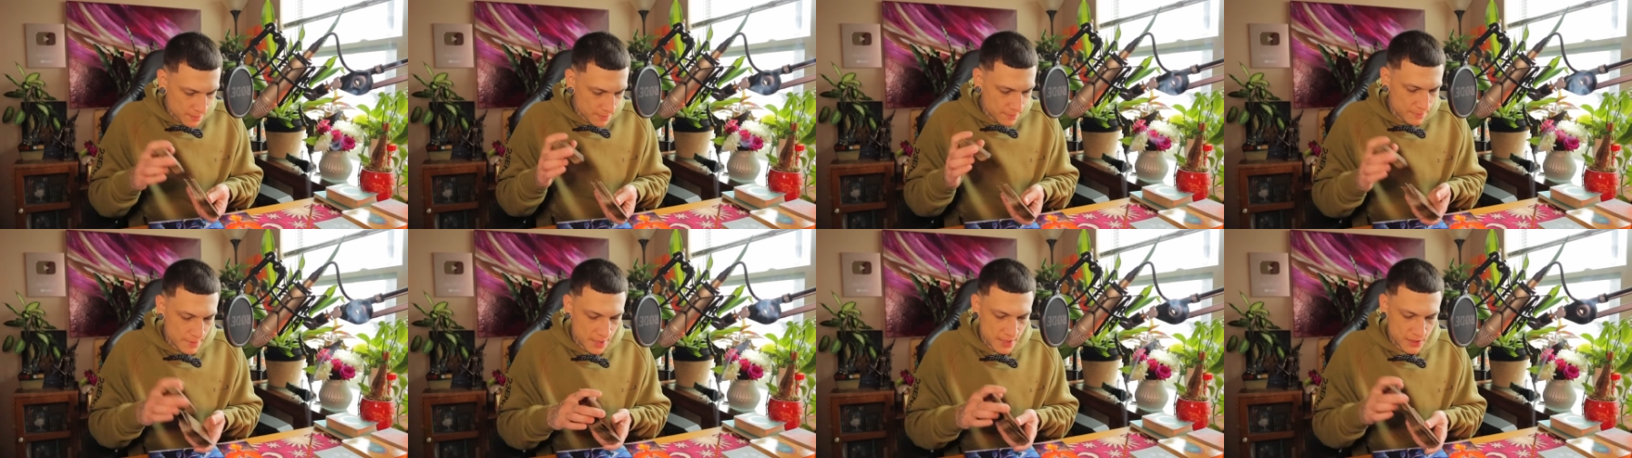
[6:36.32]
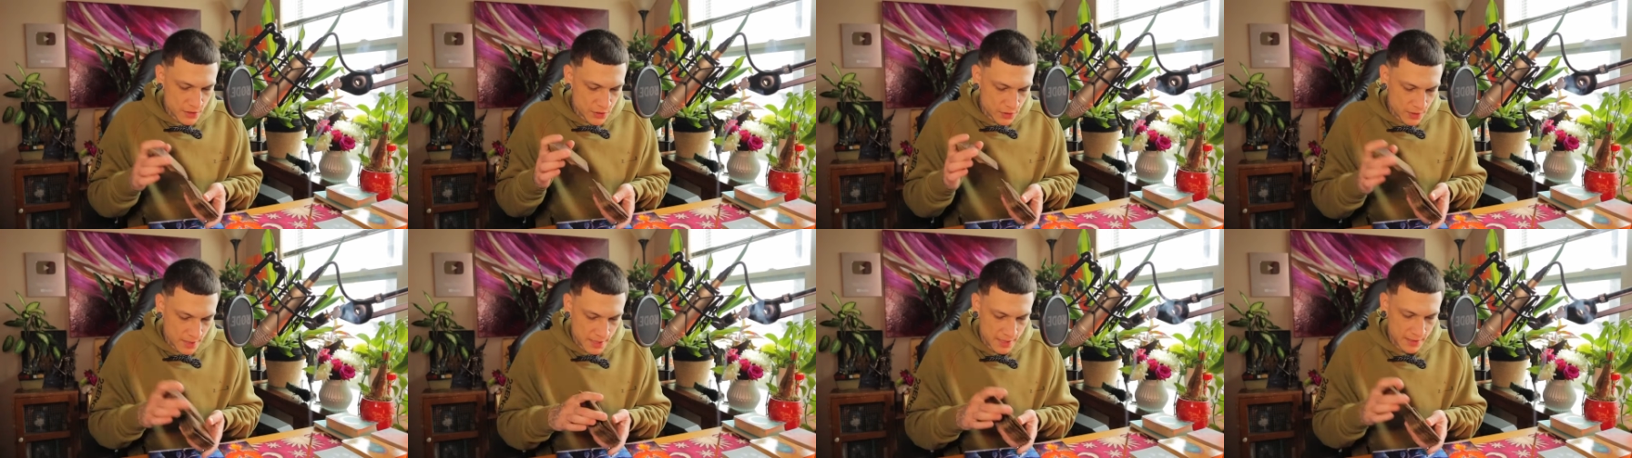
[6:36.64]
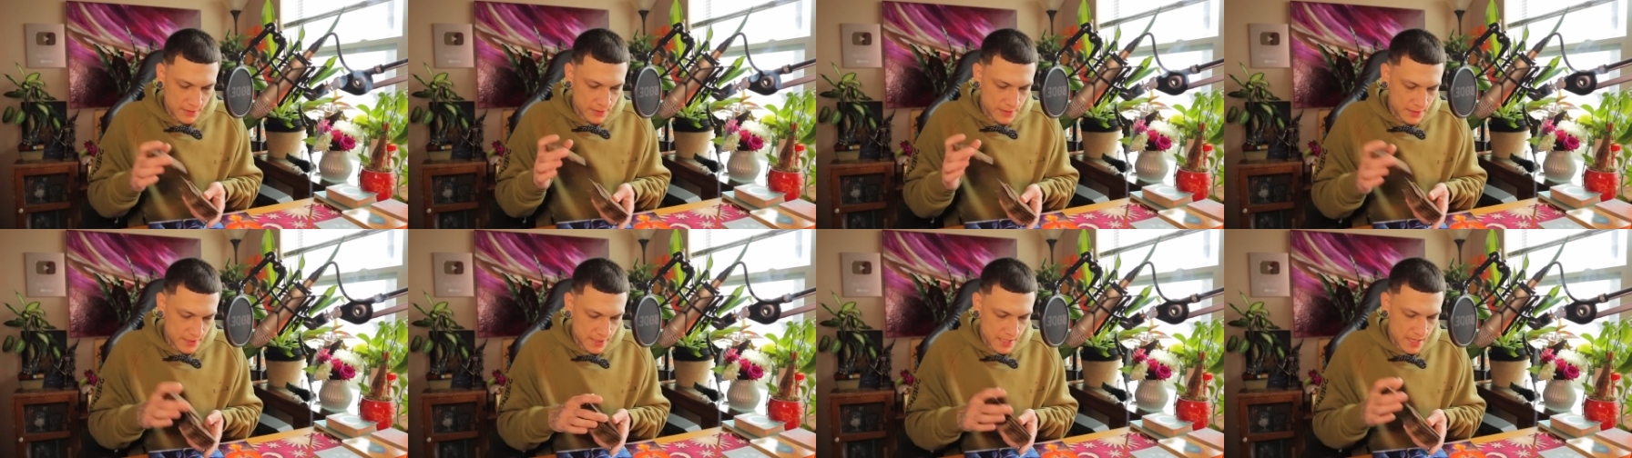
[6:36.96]
Major
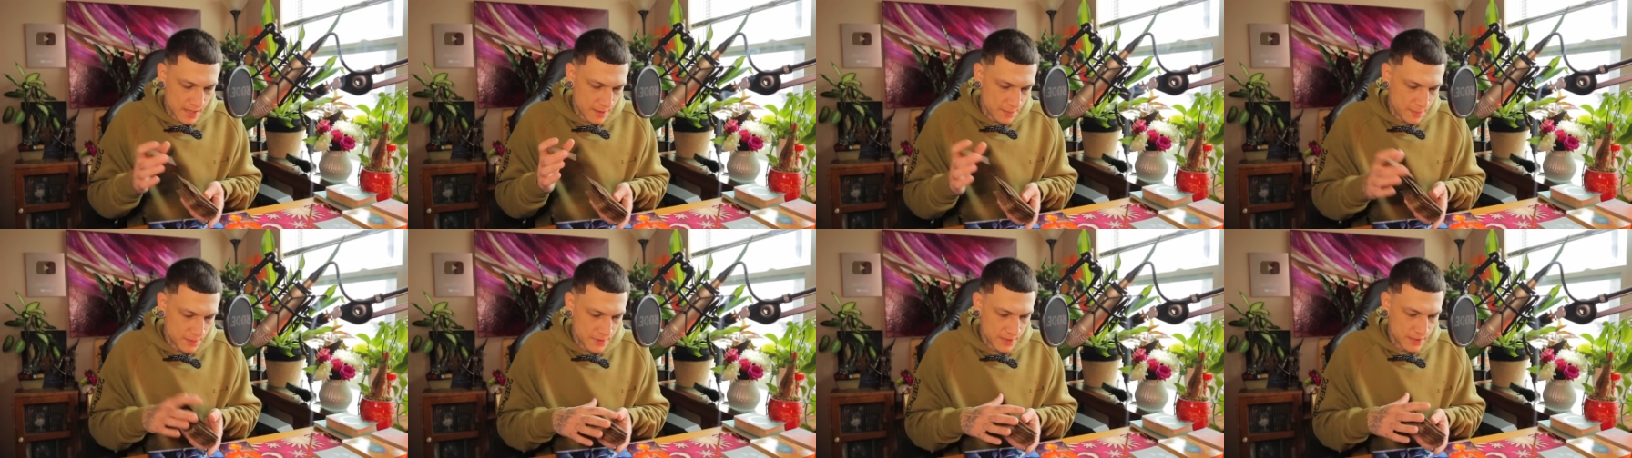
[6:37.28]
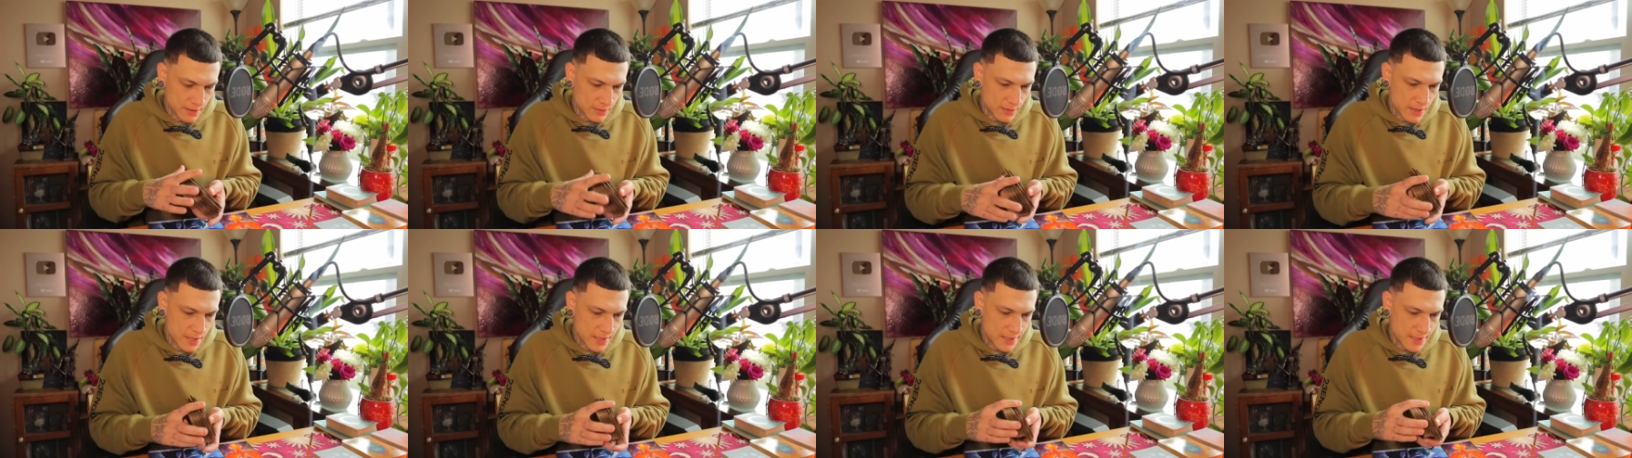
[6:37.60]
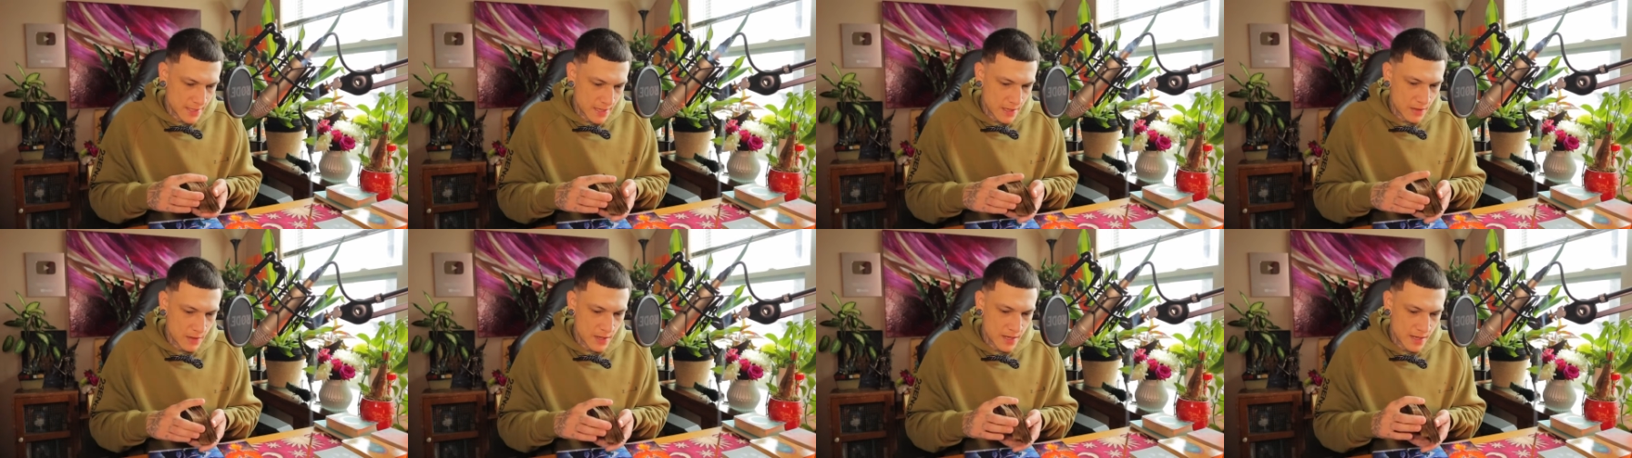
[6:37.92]
healing happening right
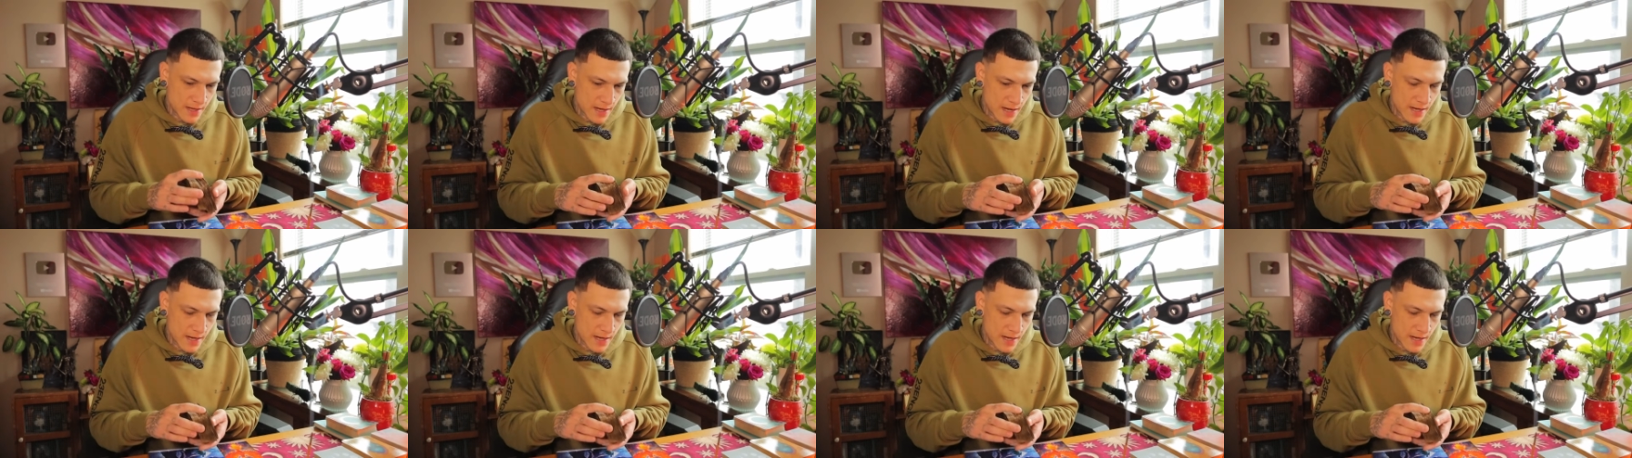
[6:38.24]
now.